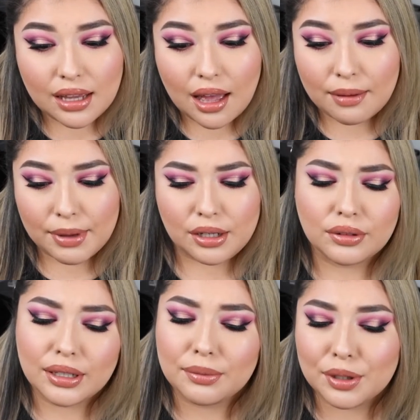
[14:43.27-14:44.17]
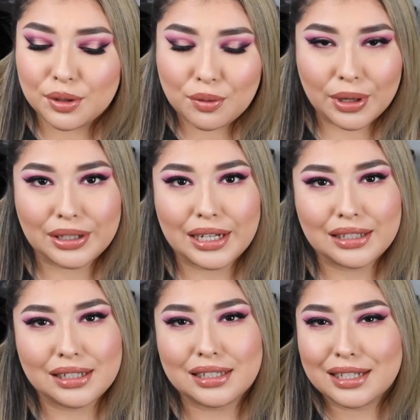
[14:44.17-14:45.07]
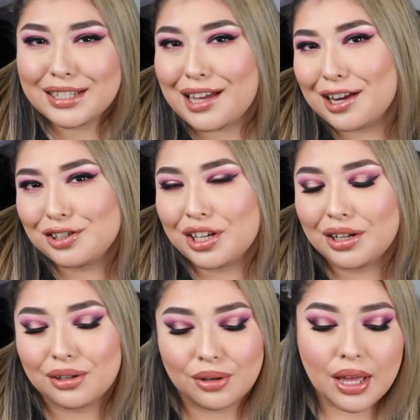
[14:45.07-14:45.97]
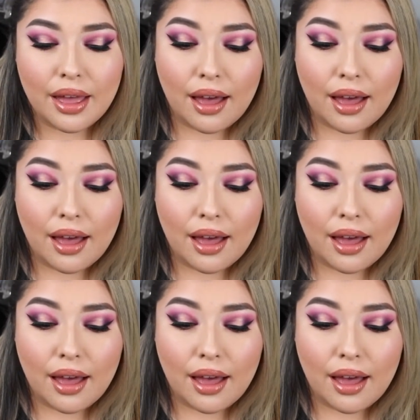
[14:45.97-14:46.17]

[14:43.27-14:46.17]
I don't think I'm going to do a wear test because it is eyeshadow.